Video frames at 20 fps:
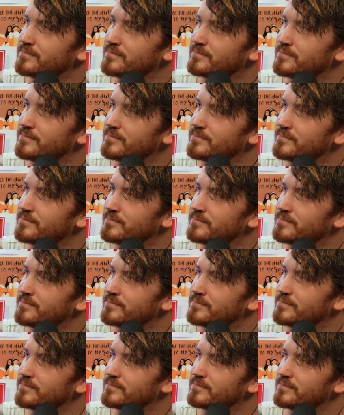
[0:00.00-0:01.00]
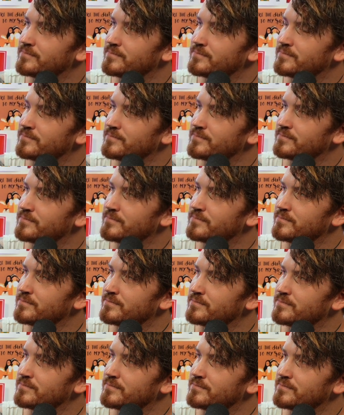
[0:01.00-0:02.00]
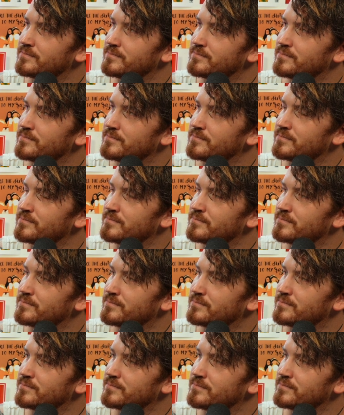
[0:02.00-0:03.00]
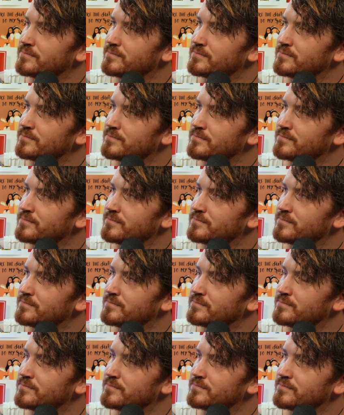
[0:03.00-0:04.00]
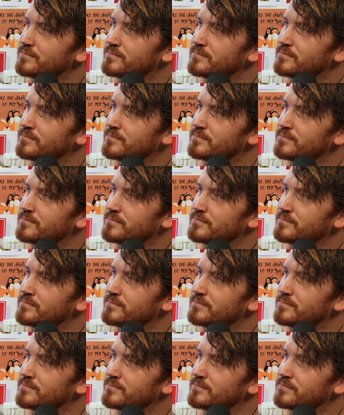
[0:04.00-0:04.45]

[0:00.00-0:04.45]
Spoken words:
No words are spoken by the person on screen.